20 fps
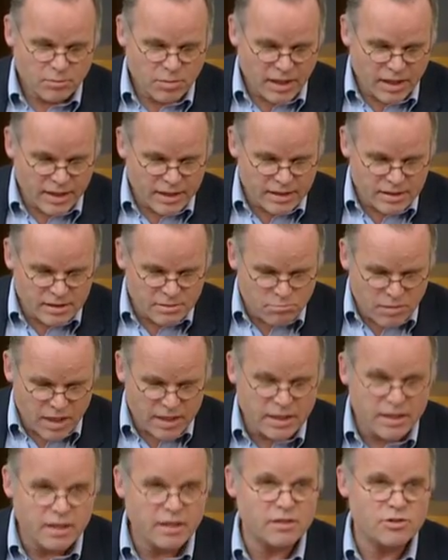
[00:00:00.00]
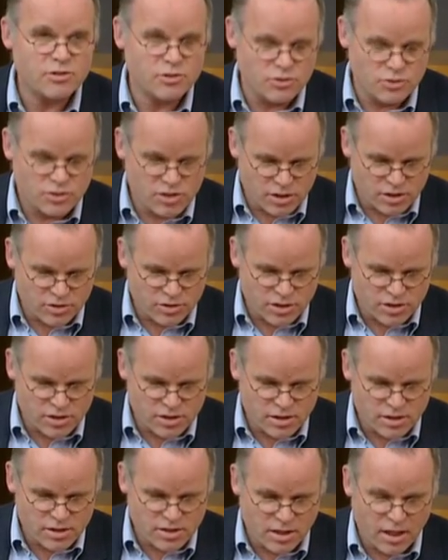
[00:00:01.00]
Behind many issues such
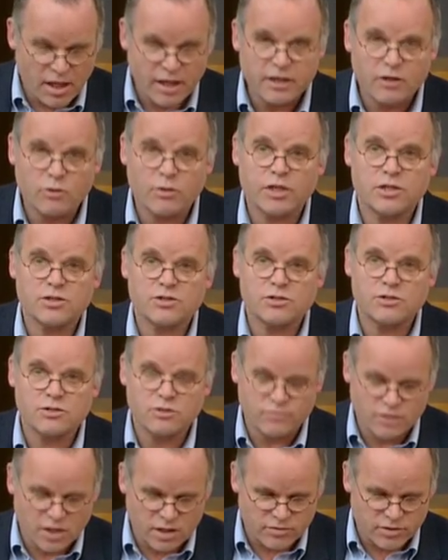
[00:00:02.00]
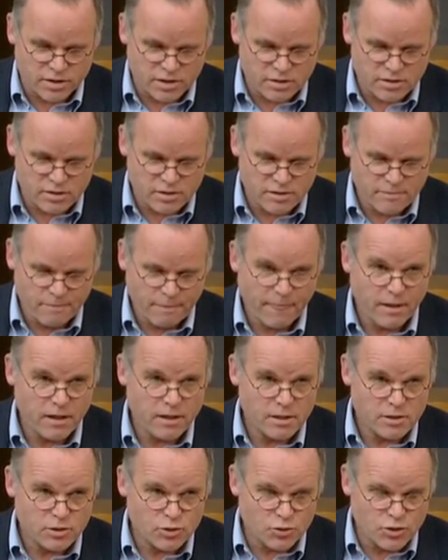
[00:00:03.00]
as this lie questions of governance.
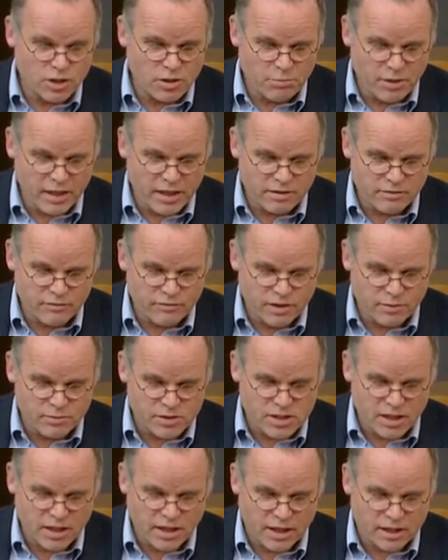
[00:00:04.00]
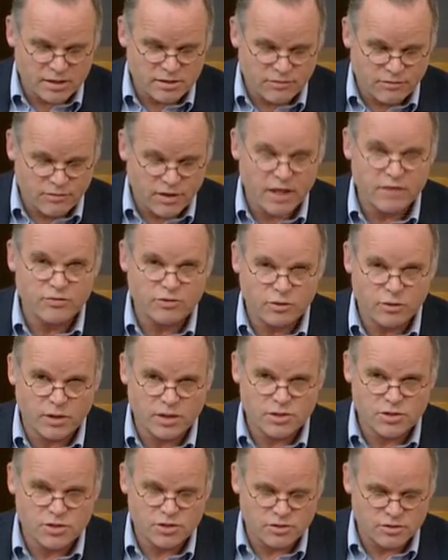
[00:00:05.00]
Tony Benn famously asked 5
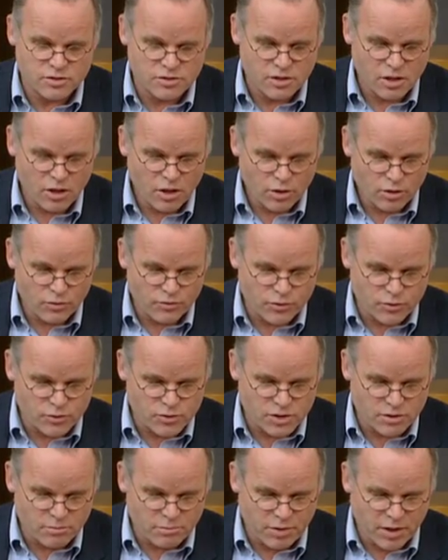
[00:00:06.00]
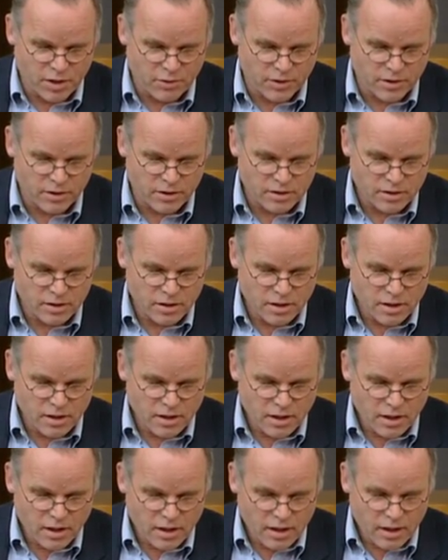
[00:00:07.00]
questions of those in power.
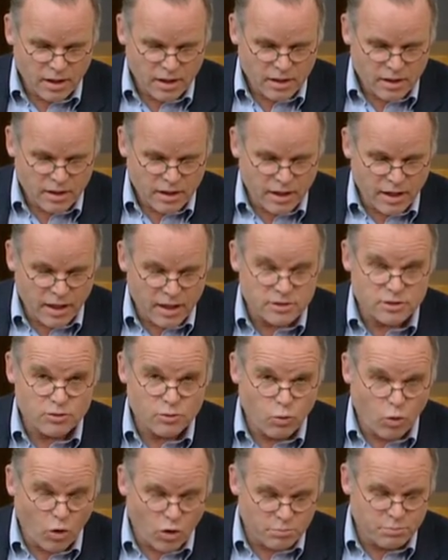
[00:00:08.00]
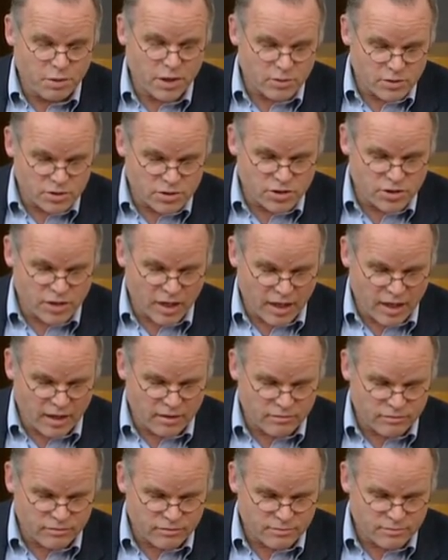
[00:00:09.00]
He asked, what power do you
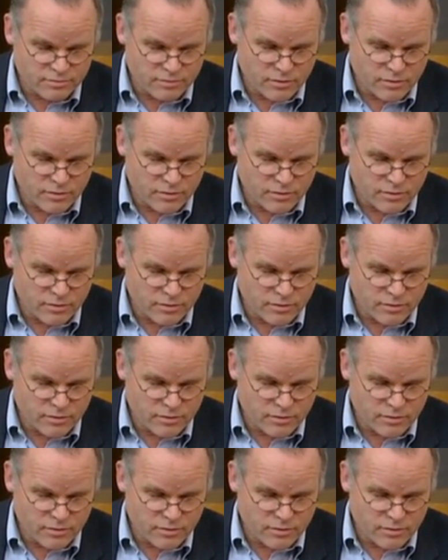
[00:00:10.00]
have?